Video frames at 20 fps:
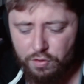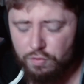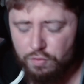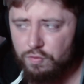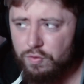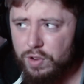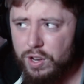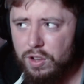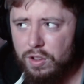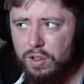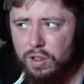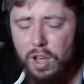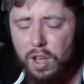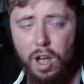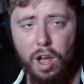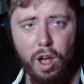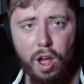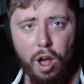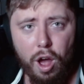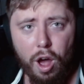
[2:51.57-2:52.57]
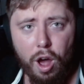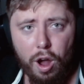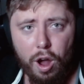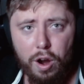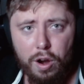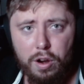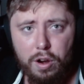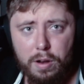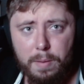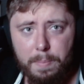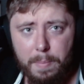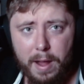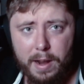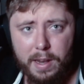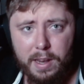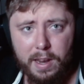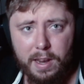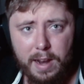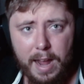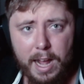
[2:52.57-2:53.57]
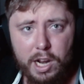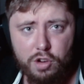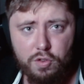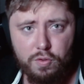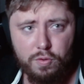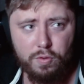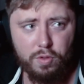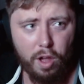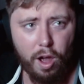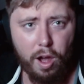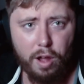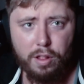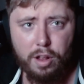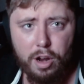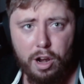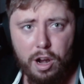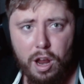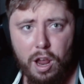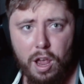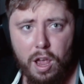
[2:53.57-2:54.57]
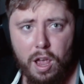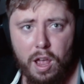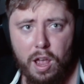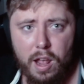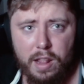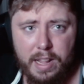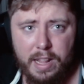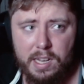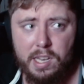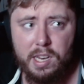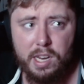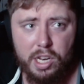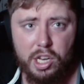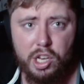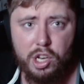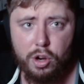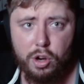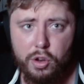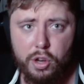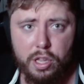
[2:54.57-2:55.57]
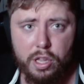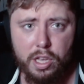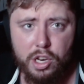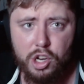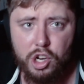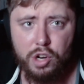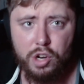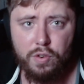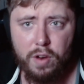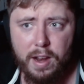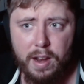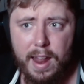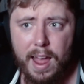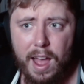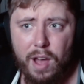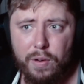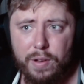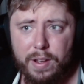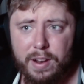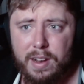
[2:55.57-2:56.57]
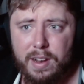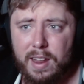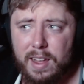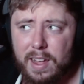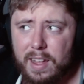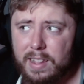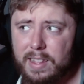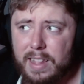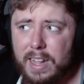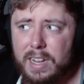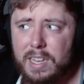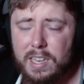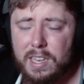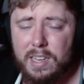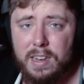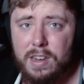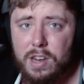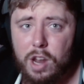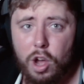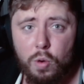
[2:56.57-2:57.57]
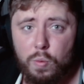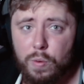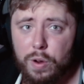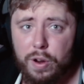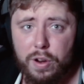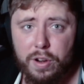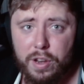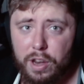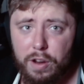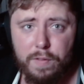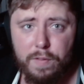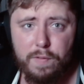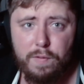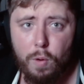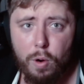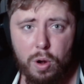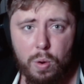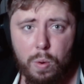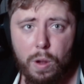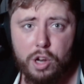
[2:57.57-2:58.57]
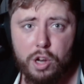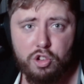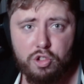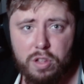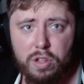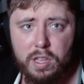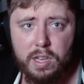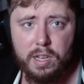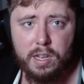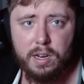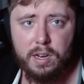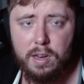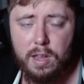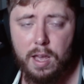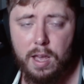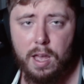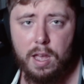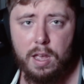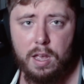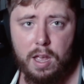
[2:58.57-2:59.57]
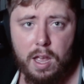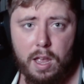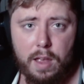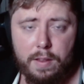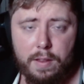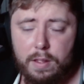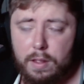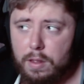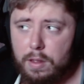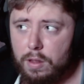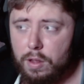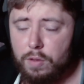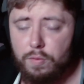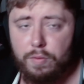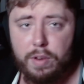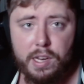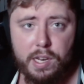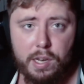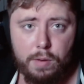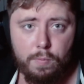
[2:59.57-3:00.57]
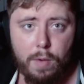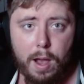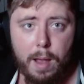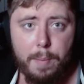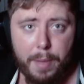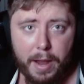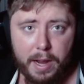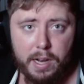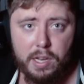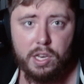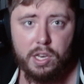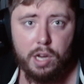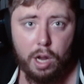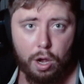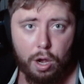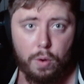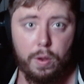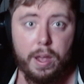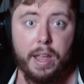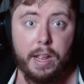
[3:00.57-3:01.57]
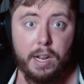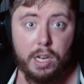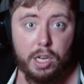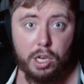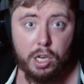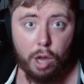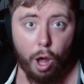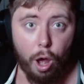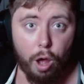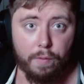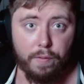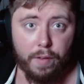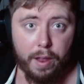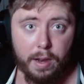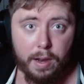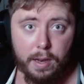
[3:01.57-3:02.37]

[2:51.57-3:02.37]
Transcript: real hard money and actual dollar that's in circulation right now and uh, that's nowhere near 4 quadrillion. It, the reason why banks go insolvent